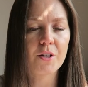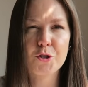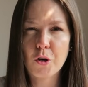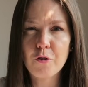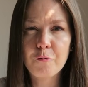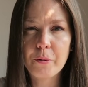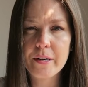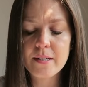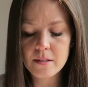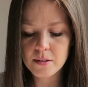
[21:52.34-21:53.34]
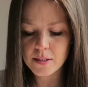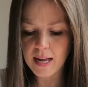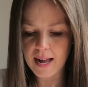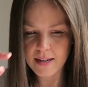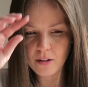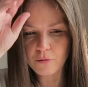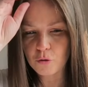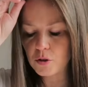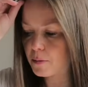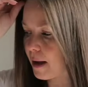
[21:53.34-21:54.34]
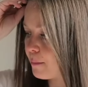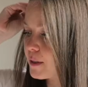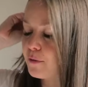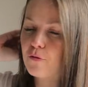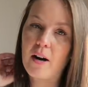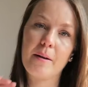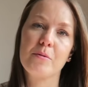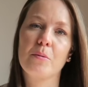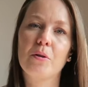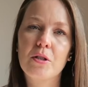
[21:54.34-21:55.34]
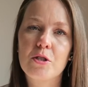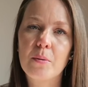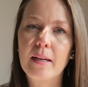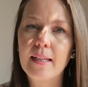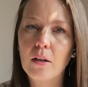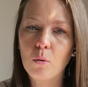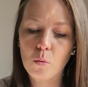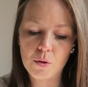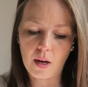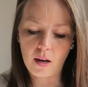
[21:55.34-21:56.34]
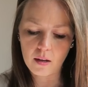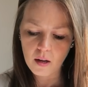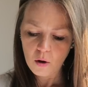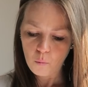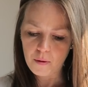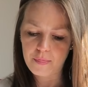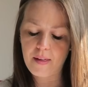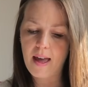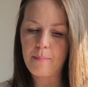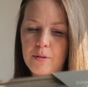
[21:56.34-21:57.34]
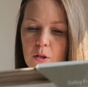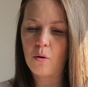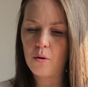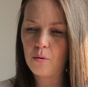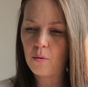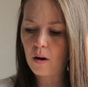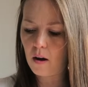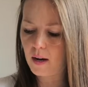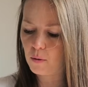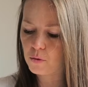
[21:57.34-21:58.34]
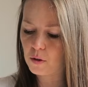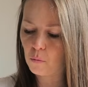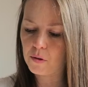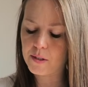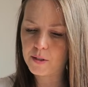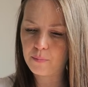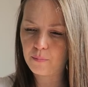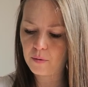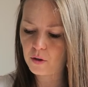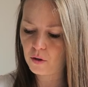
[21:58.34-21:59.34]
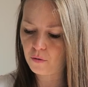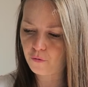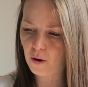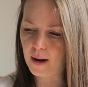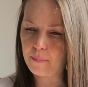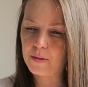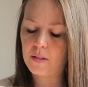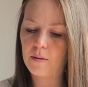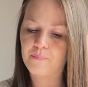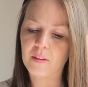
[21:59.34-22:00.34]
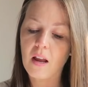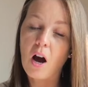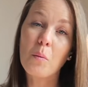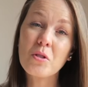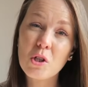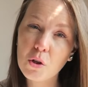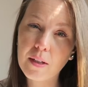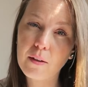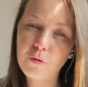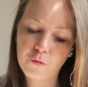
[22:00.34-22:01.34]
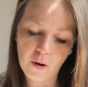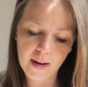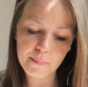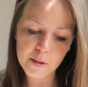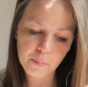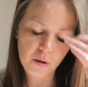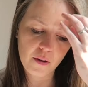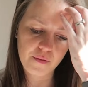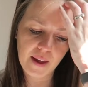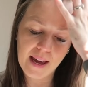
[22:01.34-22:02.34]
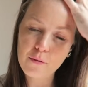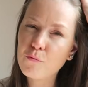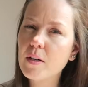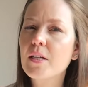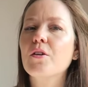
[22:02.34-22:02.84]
Trove Prints, and I've got some empty frames, so I'm going to do a little order with them. So I also wanted some new frames. I wasn't looking for frames, but they had a really